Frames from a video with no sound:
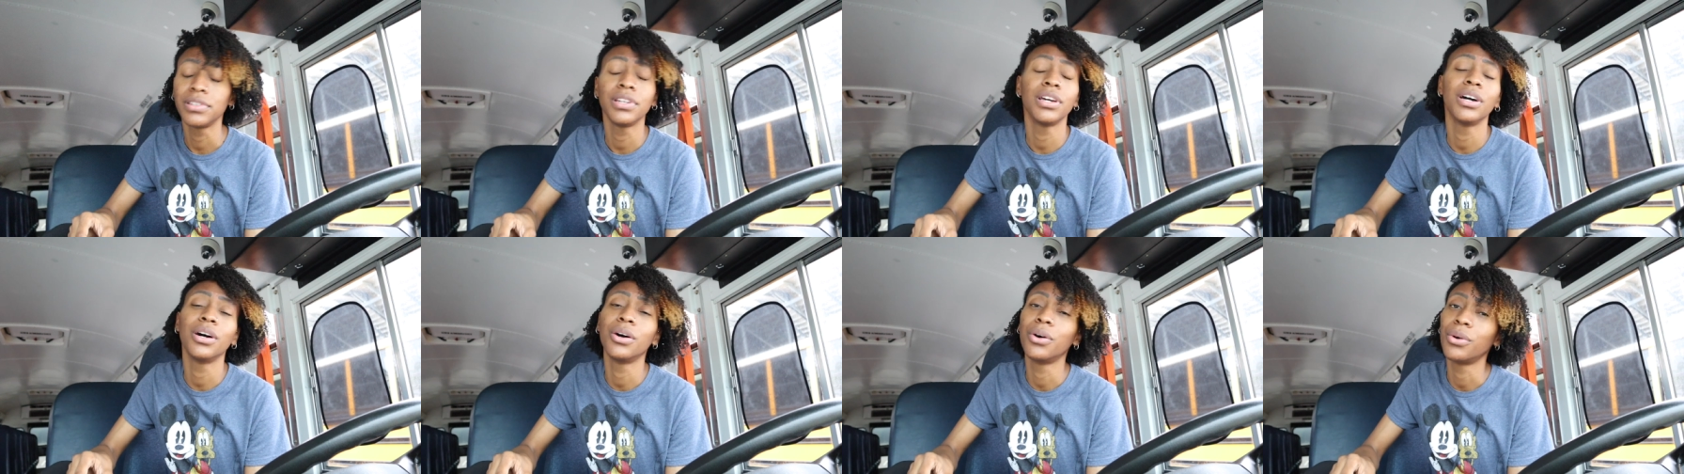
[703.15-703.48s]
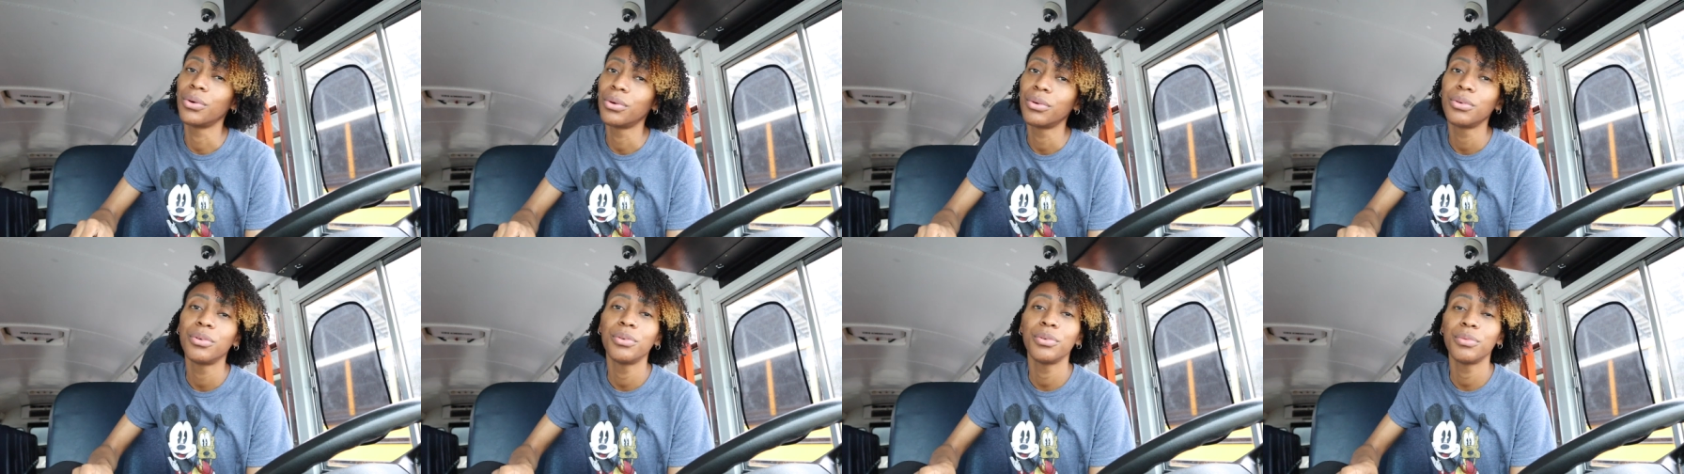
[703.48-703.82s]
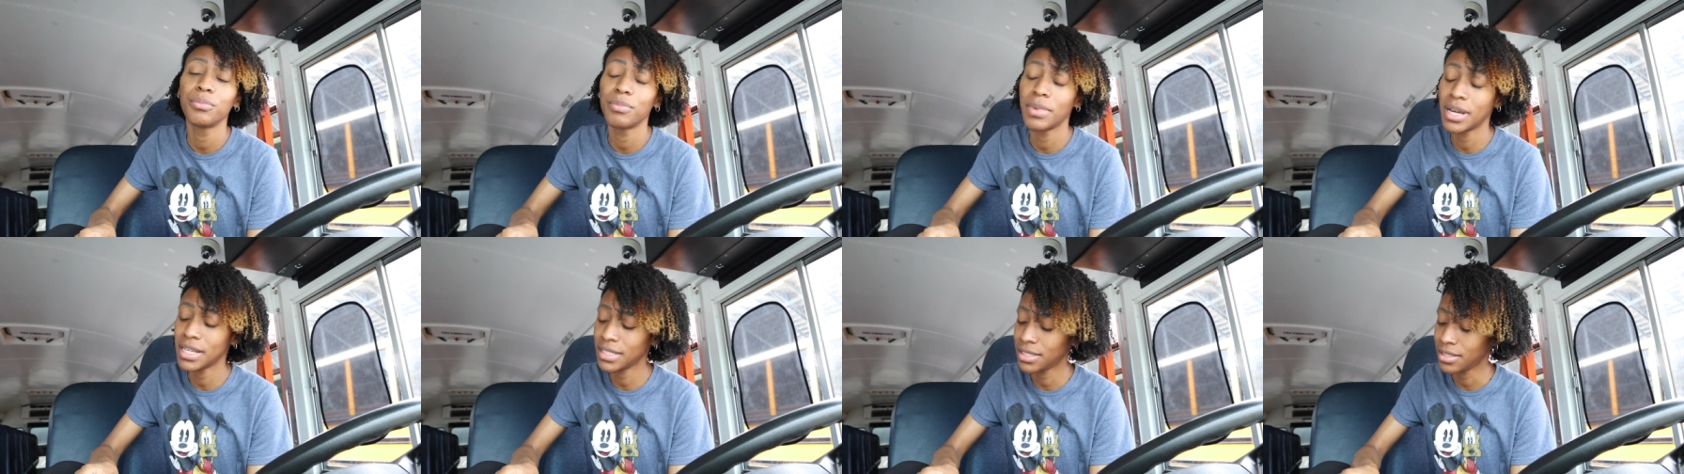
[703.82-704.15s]
No,
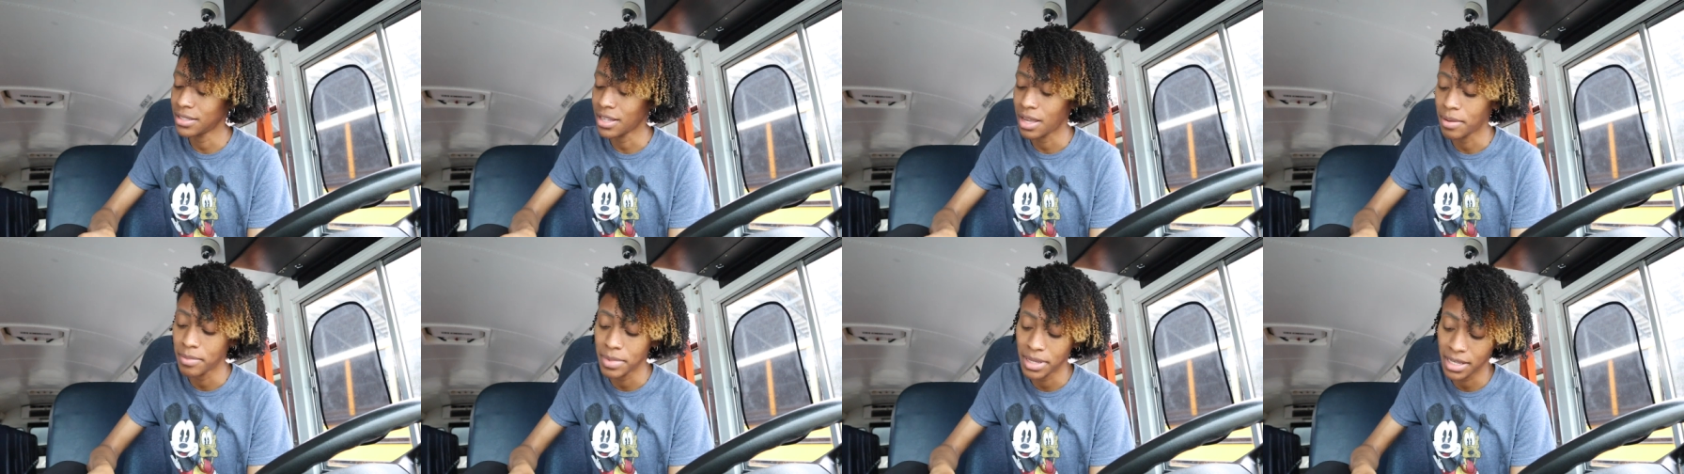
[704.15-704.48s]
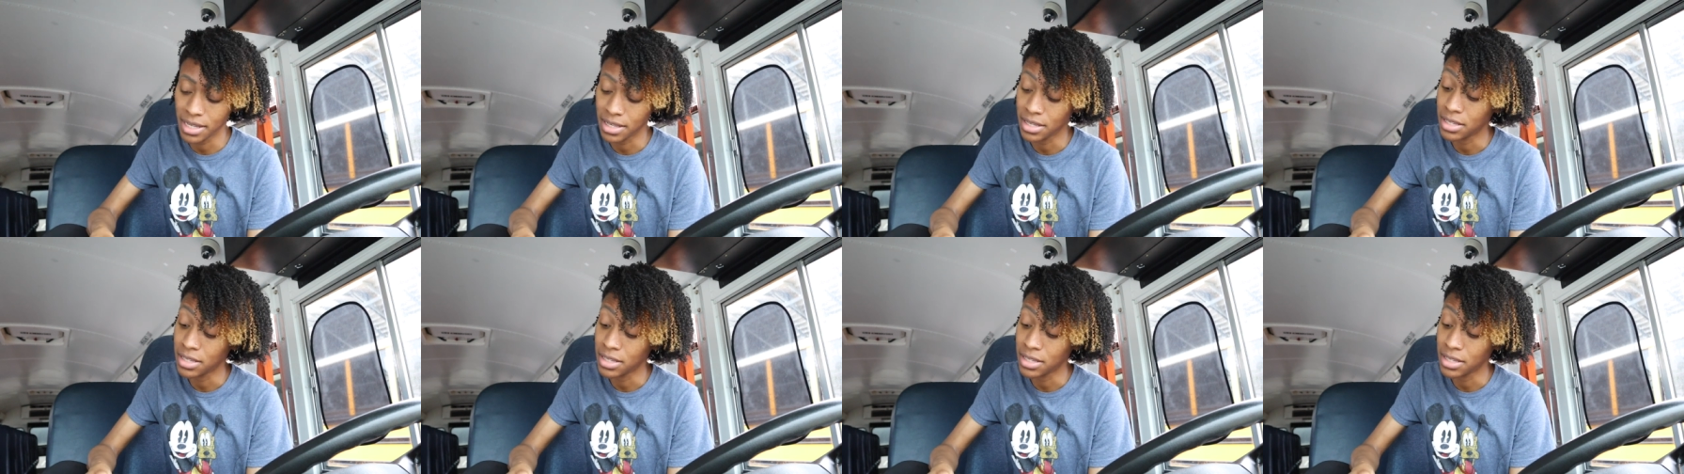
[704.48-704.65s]
my stomach